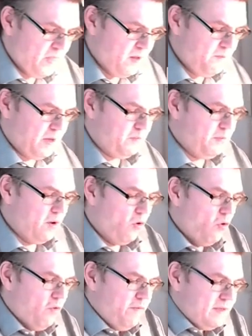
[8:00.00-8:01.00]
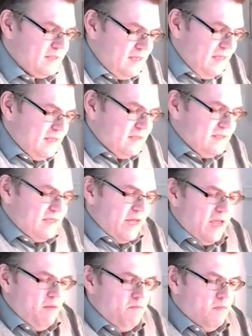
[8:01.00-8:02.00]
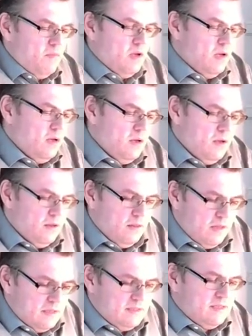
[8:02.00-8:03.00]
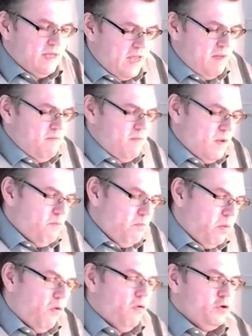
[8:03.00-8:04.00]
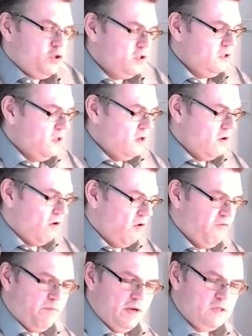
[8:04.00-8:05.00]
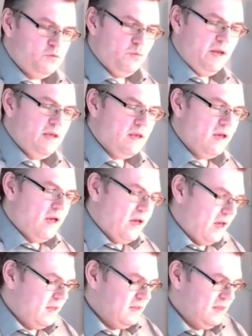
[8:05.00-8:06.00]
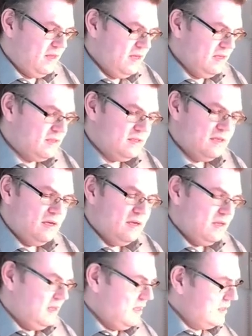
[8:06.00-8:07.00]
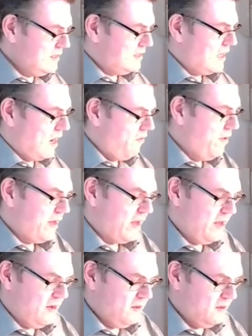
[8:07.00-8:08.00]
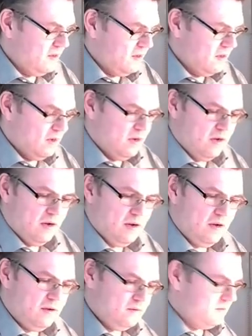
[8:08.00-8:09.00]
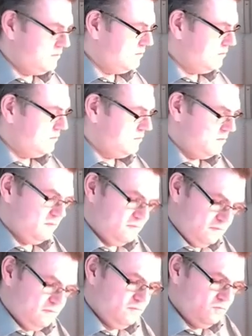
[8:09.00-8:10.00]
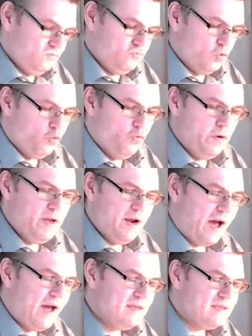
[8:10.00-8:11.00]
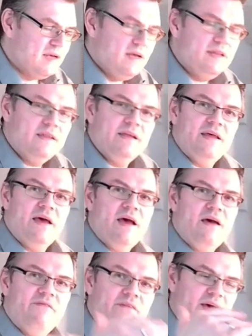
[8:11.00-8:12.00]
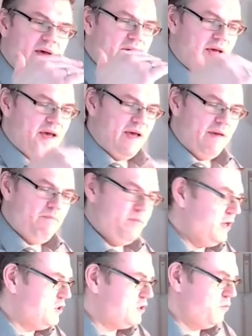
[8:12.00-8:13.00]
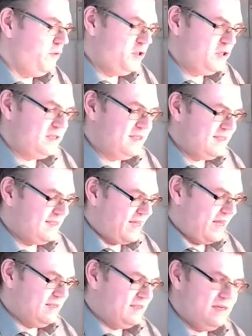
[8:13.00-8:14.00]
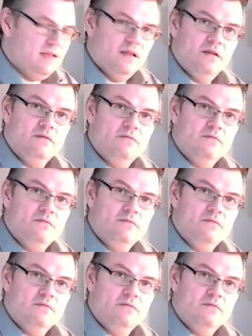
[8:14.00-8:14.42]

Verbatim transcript: But we always see the same, the same portion of my swing. And this, this is how I can uh, you know, realize that I have a picture which is in standstill